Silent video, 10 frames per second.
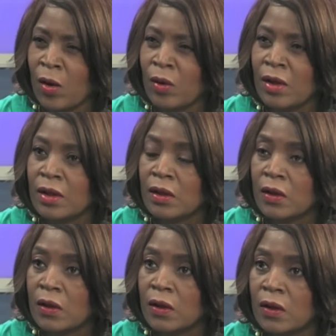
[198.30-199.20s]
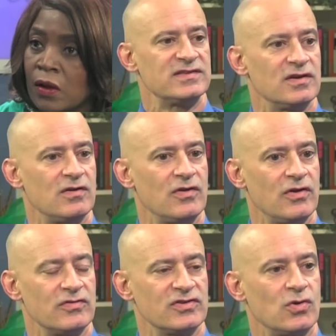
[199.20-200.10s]
But that's
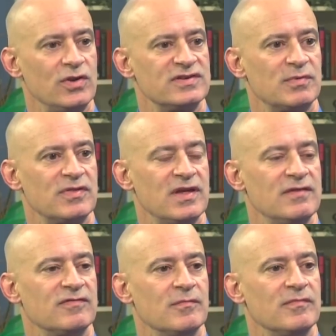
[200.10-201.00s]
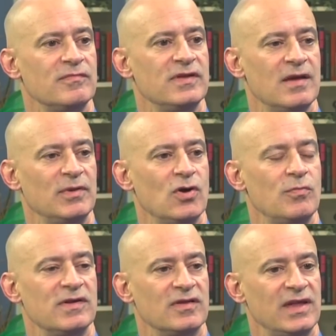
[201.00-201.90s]
a totally separate thing from the
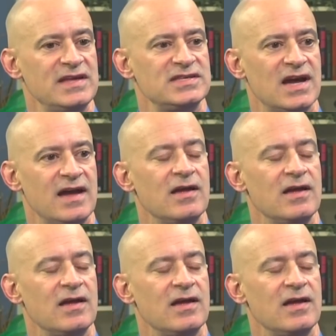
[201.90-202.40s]
amblyopia, the lazy eye,